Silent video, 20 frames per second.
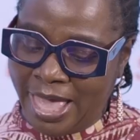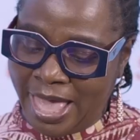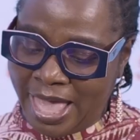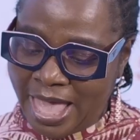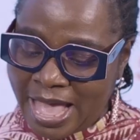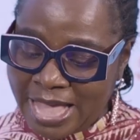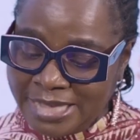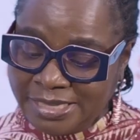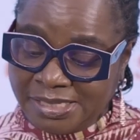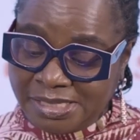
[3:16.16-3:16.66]

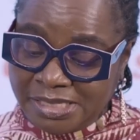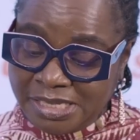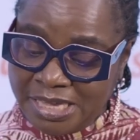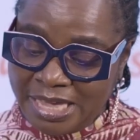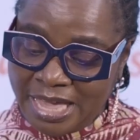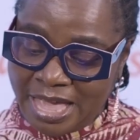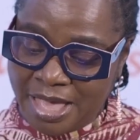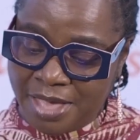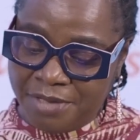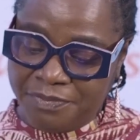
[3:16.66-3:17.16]

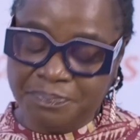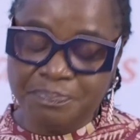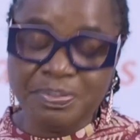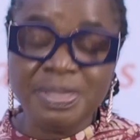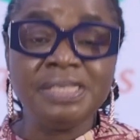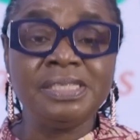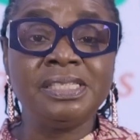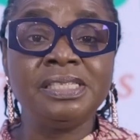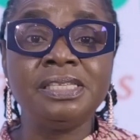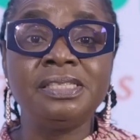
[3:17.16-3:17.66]
ICF
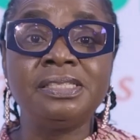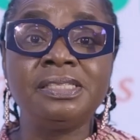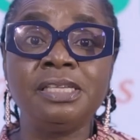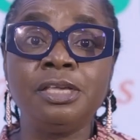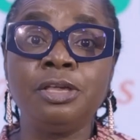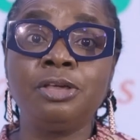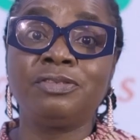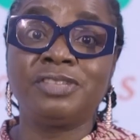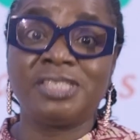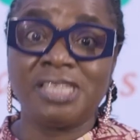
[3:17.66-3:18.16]

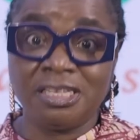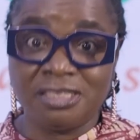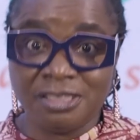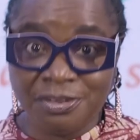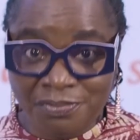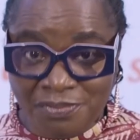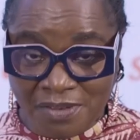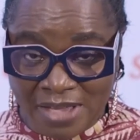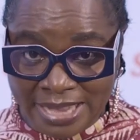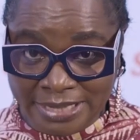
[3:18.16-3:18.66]
PCC
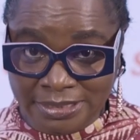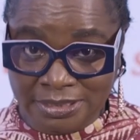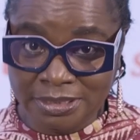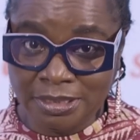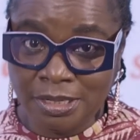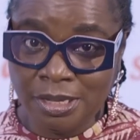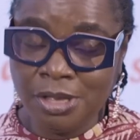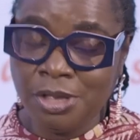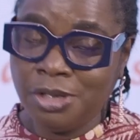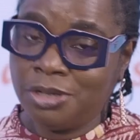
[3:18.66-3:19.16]
certified.
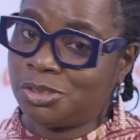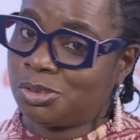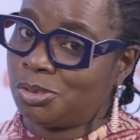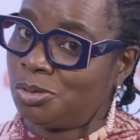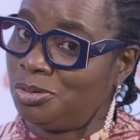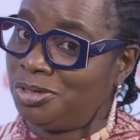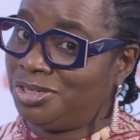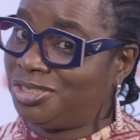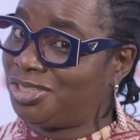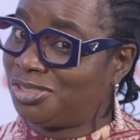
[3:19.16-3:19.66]

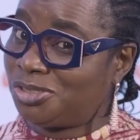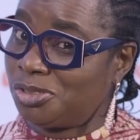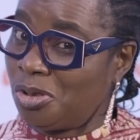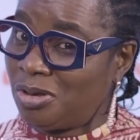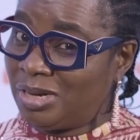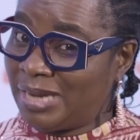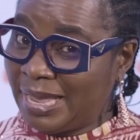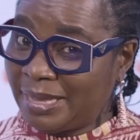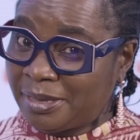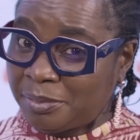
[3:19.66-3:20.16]
So she's
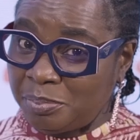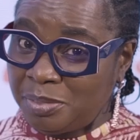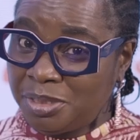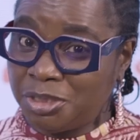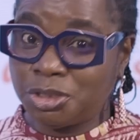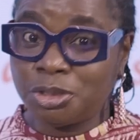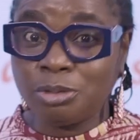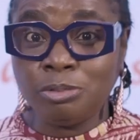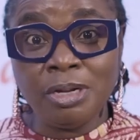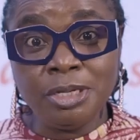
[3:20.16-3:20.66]
not like me.
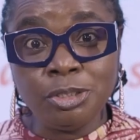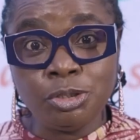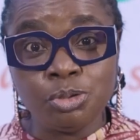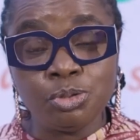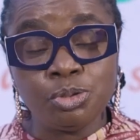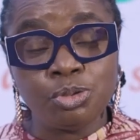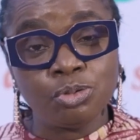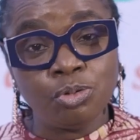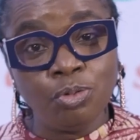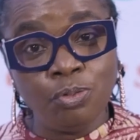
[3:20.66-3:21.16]
She went
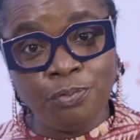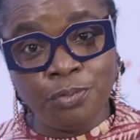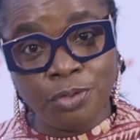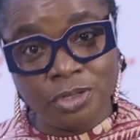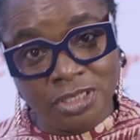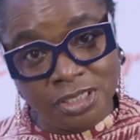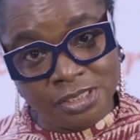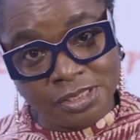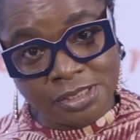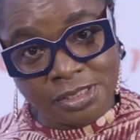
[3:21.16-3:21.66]
to school
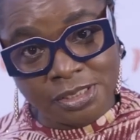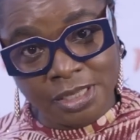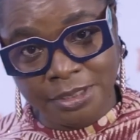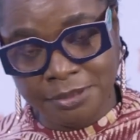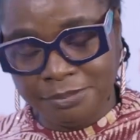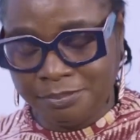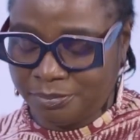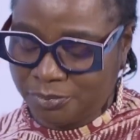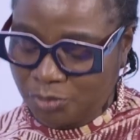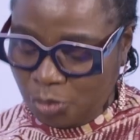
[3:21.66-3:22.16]
for this
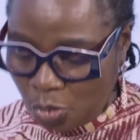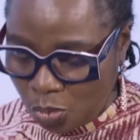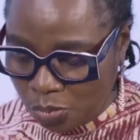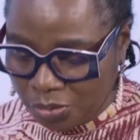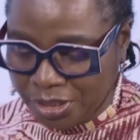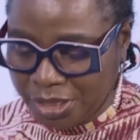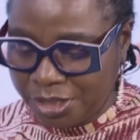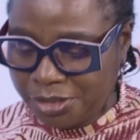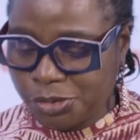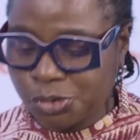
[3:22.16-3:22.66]
thing.
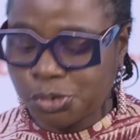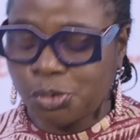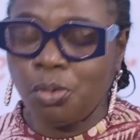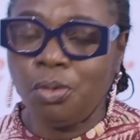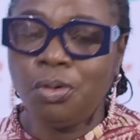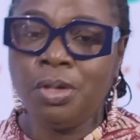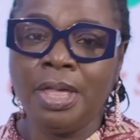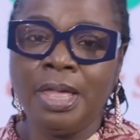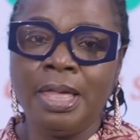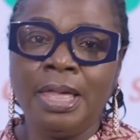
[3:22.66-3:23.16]
Okay,
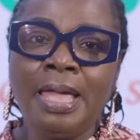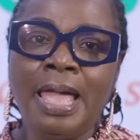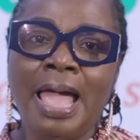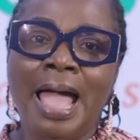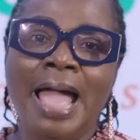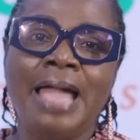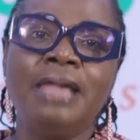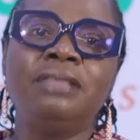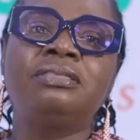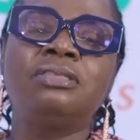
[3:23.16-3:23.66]
so
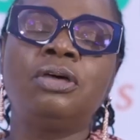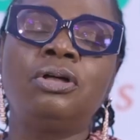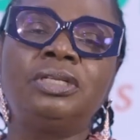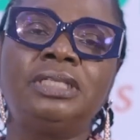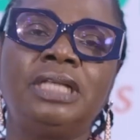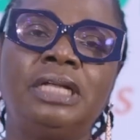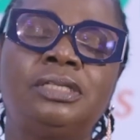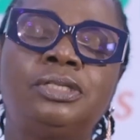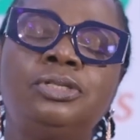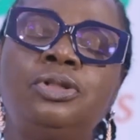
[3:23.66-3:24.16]
I thought
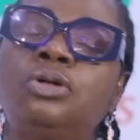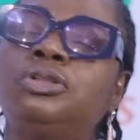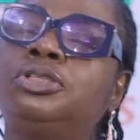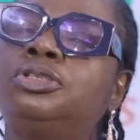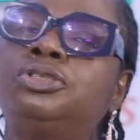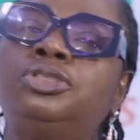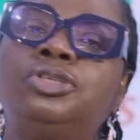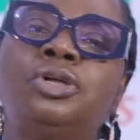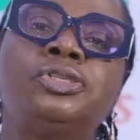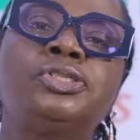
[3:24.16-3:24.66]
that not
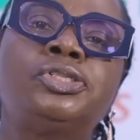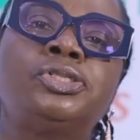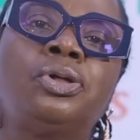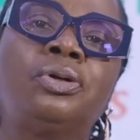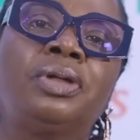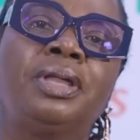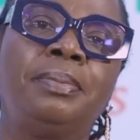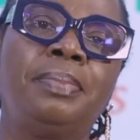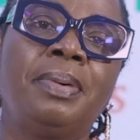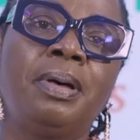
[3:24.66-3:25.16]
to just
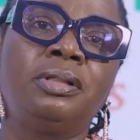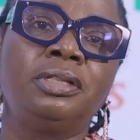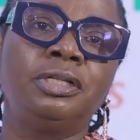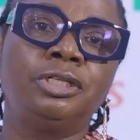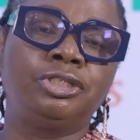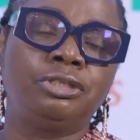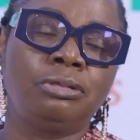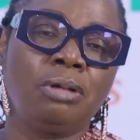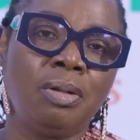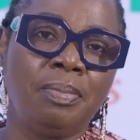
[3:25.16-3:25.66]
talk about the
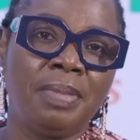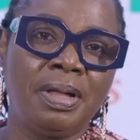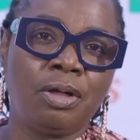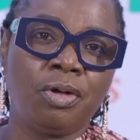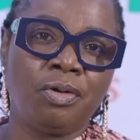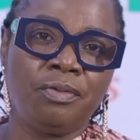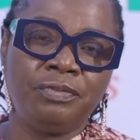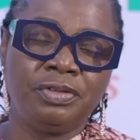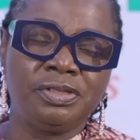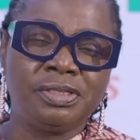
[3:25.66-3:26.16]
trauma
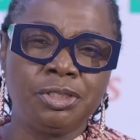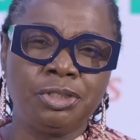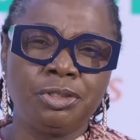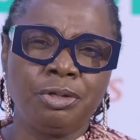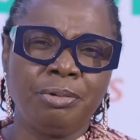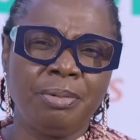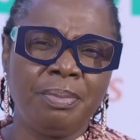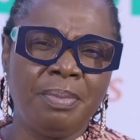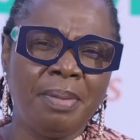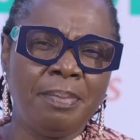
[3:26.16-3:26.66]

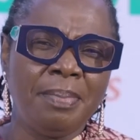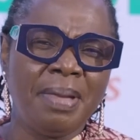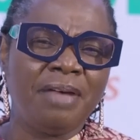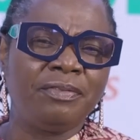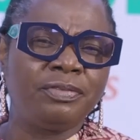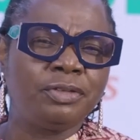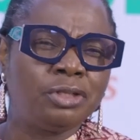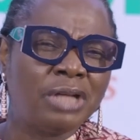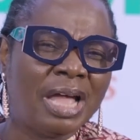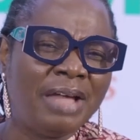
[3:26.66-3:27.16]
conversation. Remember,
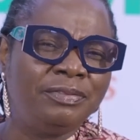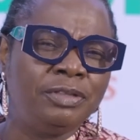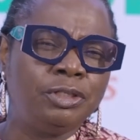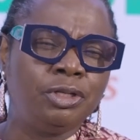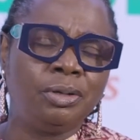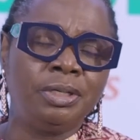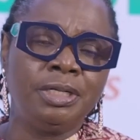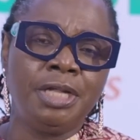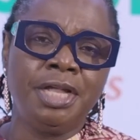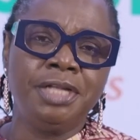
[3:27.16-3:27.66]
I've, I've
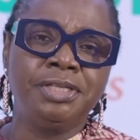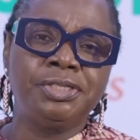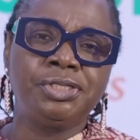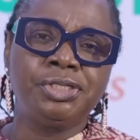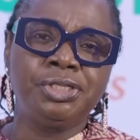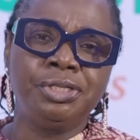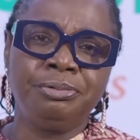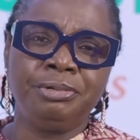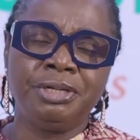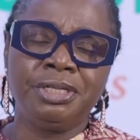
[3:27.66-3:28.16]
done a
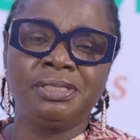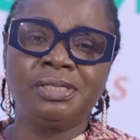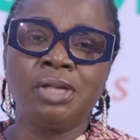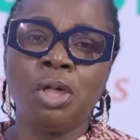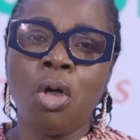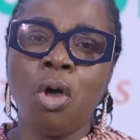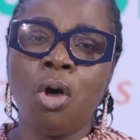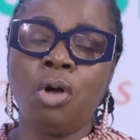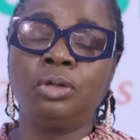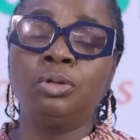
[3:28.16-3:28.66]
series
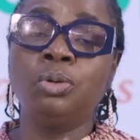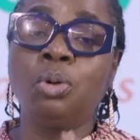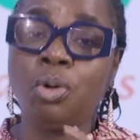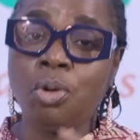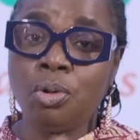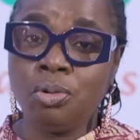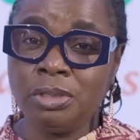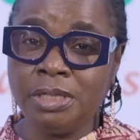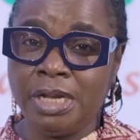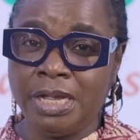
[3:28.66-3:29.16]
on
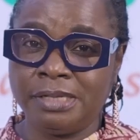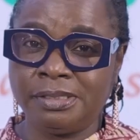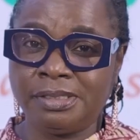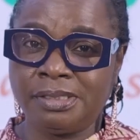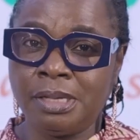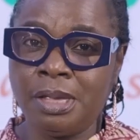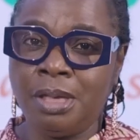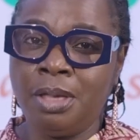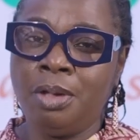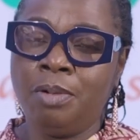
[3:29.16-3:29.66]

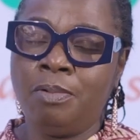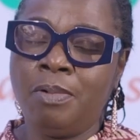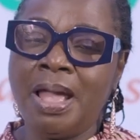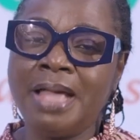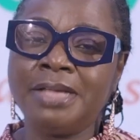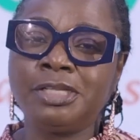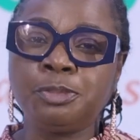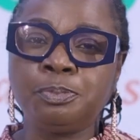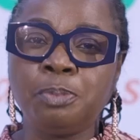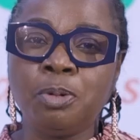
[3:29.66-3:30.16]
wholeness mm. where
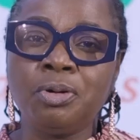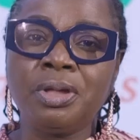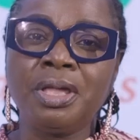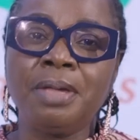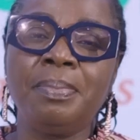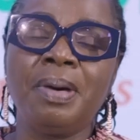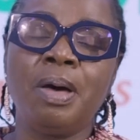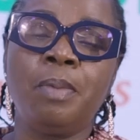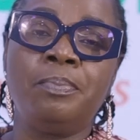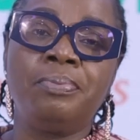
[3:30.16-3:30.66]
I spoke
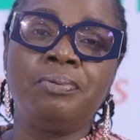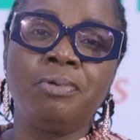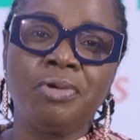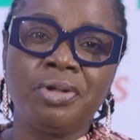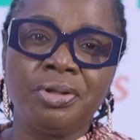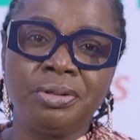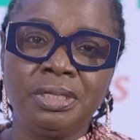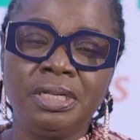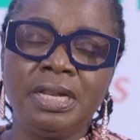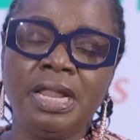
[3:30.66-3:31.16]
about
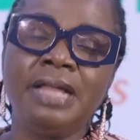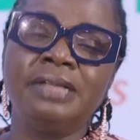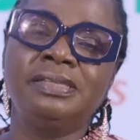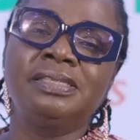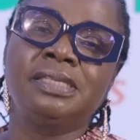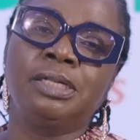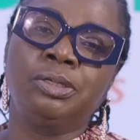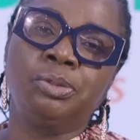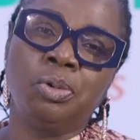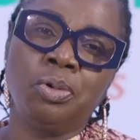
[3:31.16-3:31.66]

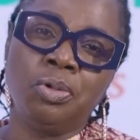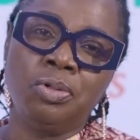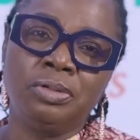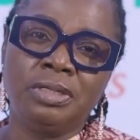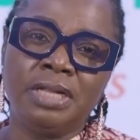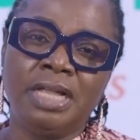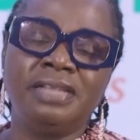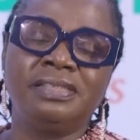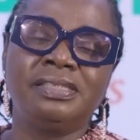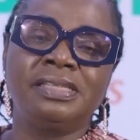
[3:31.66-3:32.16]
brokenness and
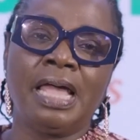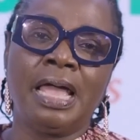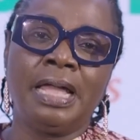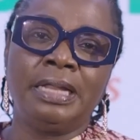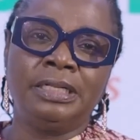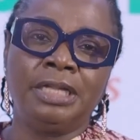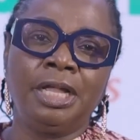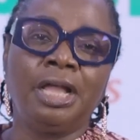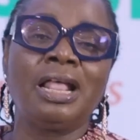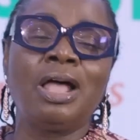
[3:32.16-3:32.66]
wholeness
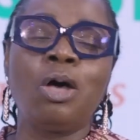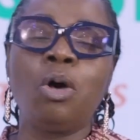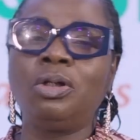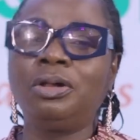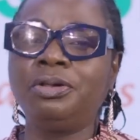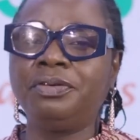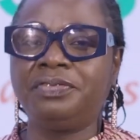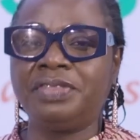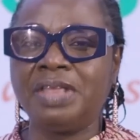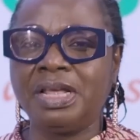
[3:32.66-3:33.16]
and that,
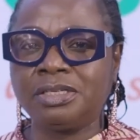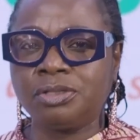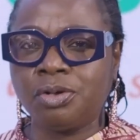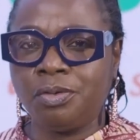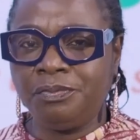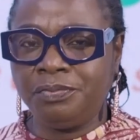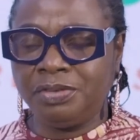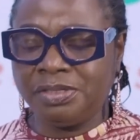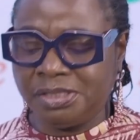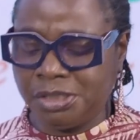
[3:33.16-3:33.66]
all of that
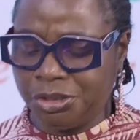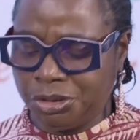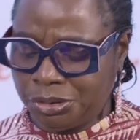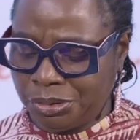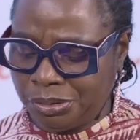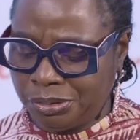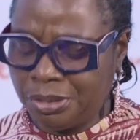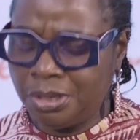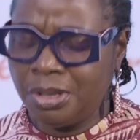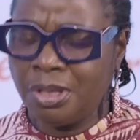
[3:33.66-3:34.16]

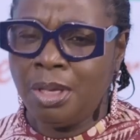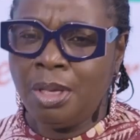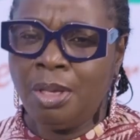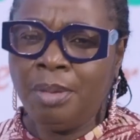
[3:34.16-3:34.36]
conversation. Yeah.